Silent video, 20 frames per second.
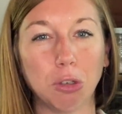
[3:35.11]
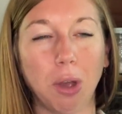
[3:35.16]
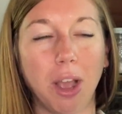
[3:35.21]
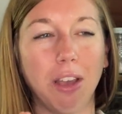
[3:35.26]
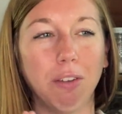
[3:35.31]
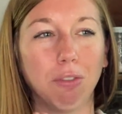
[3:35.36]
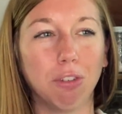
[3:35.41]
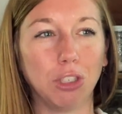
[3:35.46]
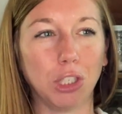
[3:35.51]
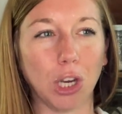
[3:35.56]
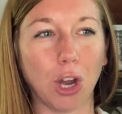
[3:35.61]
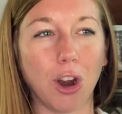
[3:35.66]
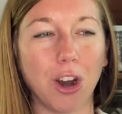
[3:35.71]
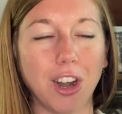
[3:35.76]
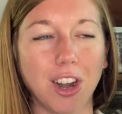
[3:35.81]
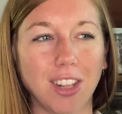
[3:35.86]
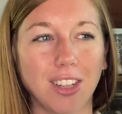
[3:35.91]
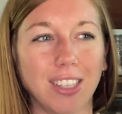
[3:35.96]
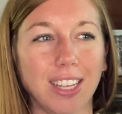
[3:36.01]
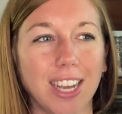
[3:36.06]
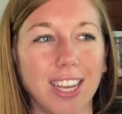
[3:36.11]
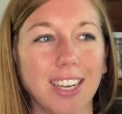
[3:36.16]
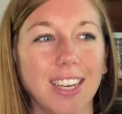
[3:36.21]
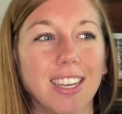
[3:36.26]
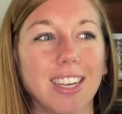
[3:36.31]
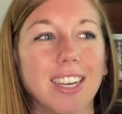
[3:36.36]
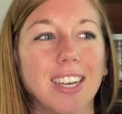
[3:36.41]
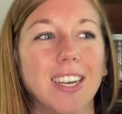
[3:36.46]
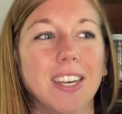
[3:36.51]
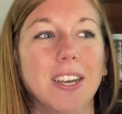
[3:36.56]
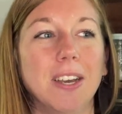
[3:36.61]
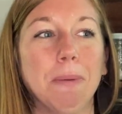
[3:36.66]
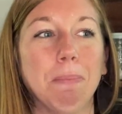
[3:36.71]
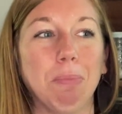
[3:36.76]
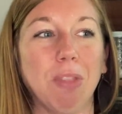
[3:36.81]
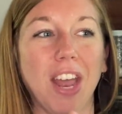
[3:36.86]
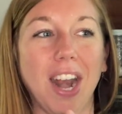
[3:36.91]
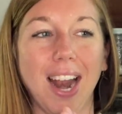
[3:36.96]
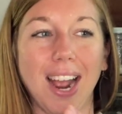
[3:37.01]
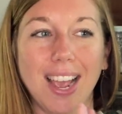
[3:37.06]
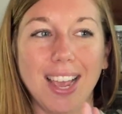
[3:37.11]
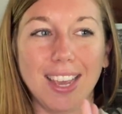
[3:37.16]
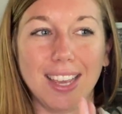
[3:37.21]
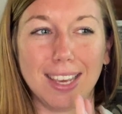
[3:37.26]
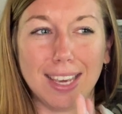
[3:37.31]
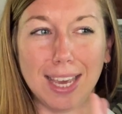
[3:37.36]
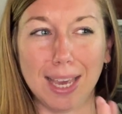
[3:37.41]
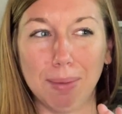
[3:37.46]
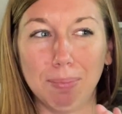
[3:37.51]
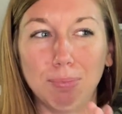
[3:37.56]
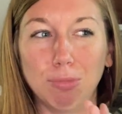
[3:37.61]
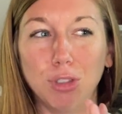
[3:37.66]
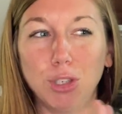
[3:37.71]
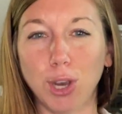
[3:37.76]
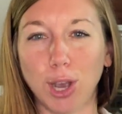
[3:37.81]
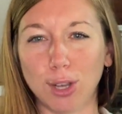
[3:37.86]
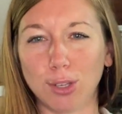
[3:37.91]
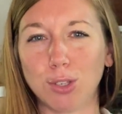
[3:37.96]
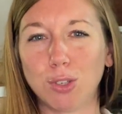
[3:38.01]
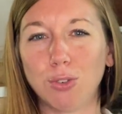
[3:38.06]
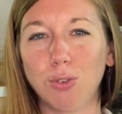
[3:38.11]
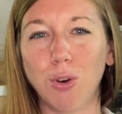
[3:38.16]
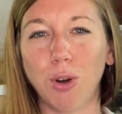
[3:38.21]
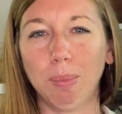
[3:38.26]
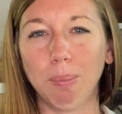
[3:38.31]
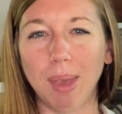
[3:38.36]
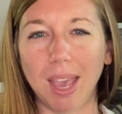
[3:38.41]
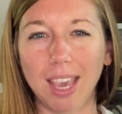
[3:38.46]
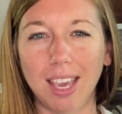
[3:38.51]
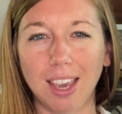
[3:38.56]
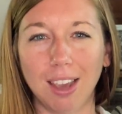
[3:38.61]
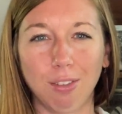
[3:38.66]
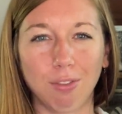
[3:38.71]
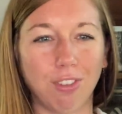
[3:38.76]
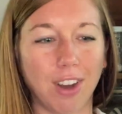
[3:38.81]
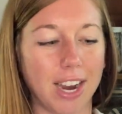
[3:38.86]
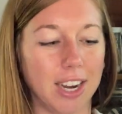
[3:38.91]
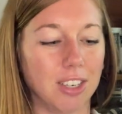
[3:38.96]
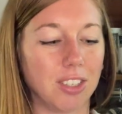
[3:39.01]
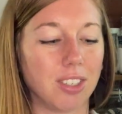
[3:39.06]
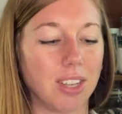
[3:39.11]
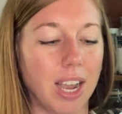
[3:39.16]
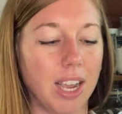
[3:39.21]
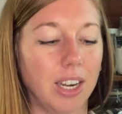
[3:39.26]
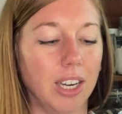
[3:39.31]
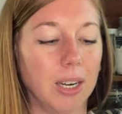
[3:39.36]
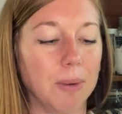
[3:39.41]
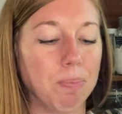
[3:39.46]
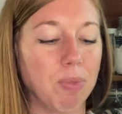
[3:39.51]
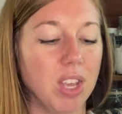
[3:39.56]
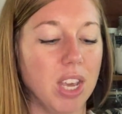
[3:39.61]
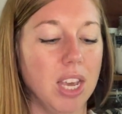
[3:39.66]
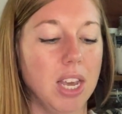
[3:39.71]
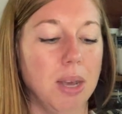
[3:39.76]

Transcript: So I have a jar and a lid that I keep just for making fire cider.